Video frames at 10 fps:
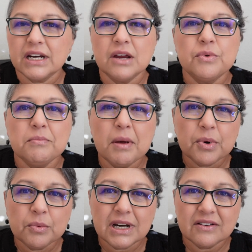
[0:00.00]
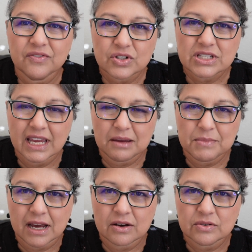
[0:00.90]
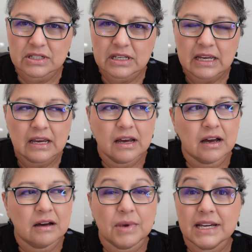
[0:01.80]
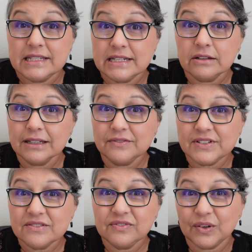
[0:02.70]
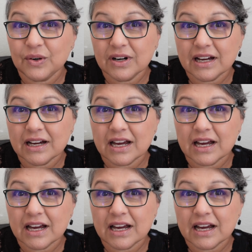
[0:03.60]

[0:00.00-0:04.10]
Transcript: And I remember when it first came out, um, I still lived in Florida.